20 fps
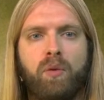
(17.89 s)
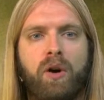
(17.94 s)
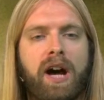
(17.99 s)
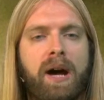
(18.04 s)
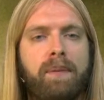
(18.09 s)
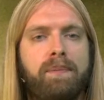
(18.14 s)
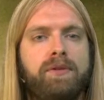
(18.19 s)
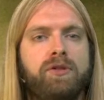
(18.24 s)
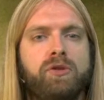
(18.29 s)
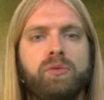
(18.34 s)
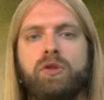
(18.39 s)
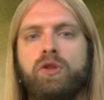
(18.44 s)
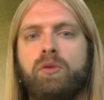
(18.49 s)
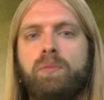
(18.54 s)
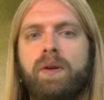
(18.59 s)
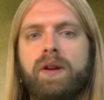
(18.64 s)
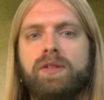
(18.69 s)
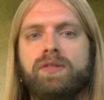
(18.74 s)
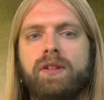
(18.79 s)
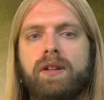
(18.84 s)
and what happens when
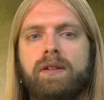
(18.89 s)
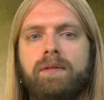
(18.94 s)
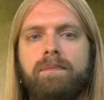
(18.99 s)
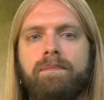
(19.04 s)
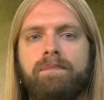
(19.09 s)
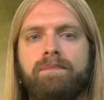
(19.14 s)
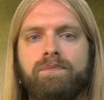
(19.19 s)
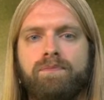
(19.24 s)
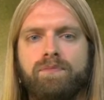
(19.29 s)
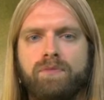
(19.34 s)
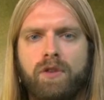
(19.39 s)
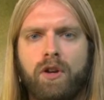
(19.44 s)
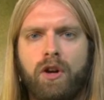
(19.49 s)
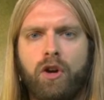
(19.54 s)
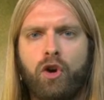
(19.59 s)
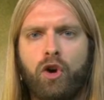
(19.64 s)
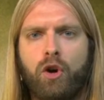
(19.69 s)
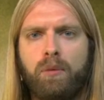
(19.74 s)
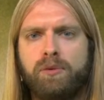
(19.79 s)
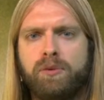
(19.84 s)
you press it,
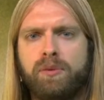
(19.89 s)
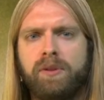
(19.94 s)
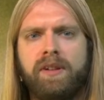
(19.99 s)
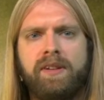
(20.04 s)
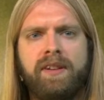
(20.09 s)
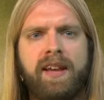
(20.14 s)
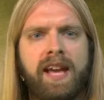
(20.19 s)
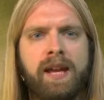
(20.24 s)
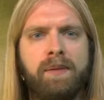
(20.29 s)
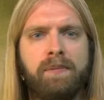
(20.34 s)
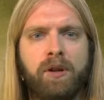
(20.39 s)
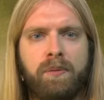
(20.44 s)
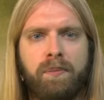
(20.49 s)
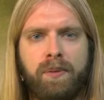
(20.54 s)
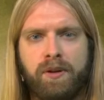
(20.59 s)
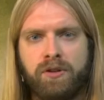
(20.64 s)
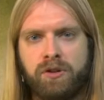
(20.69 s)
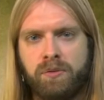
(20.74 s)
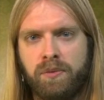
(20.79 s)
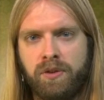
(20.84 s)
or between a name and a
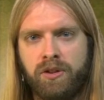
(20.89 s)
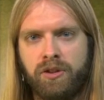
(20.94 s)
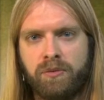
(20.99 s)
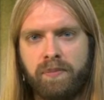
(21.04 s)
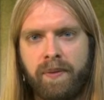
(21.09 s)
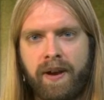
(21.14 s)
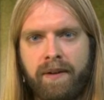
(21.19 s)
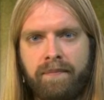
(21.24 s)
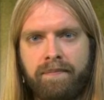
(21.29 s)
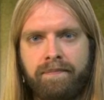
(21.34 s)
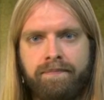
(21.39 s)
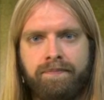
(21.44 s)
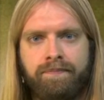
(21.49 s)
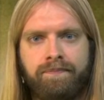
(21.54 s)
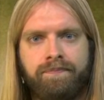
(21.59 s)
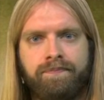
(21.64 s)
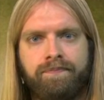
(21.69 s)
person we just met.